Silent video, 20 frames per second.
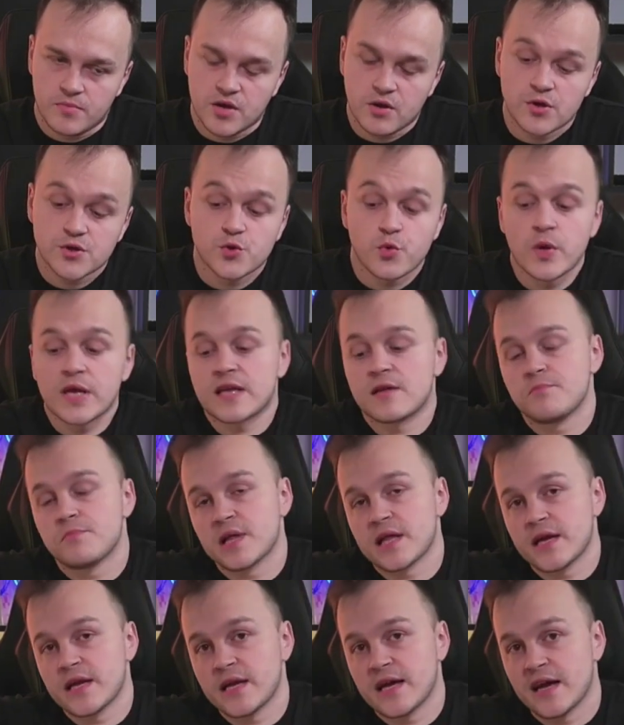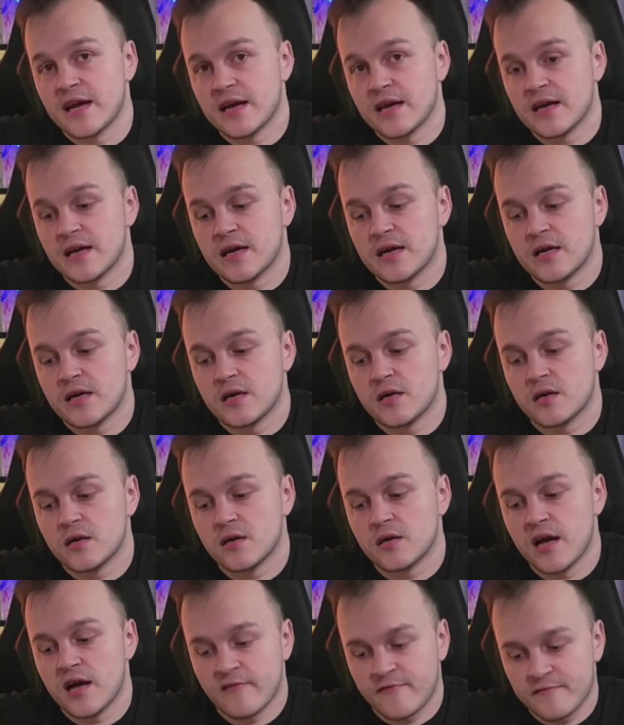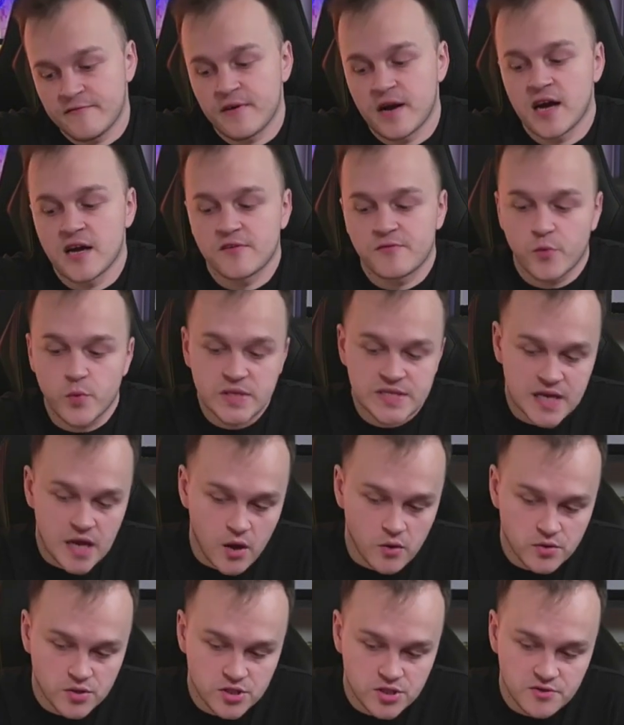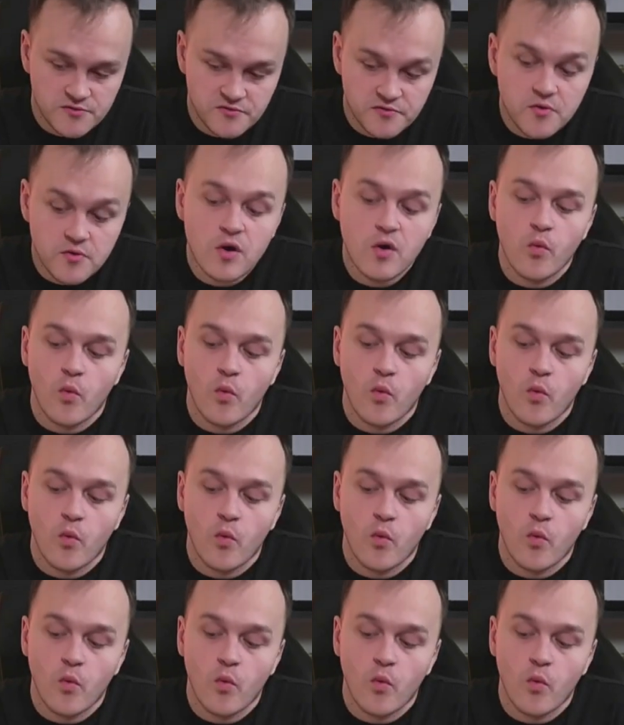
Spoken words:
we can play f5 without g4,